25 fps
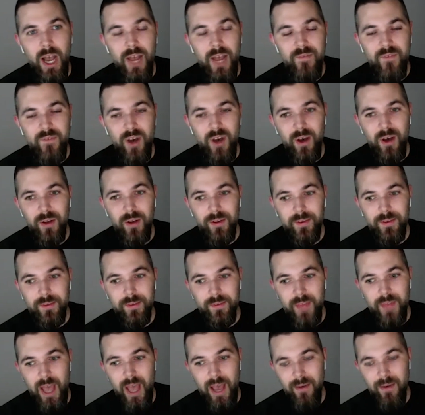I felt
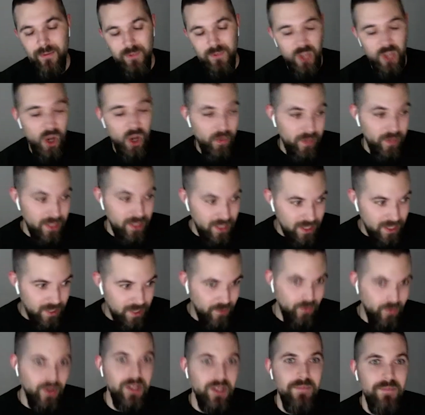that, no, we
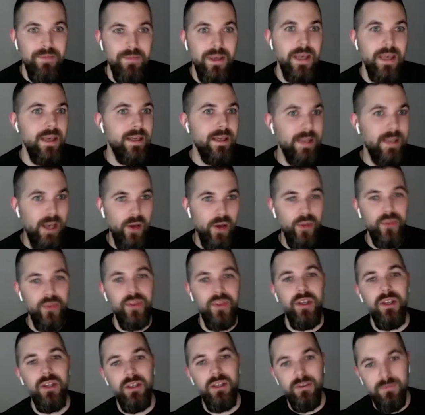needed a really big,
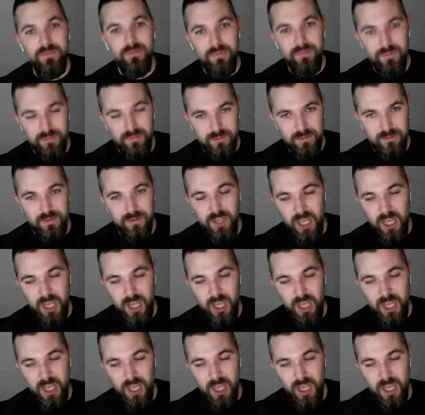healthy,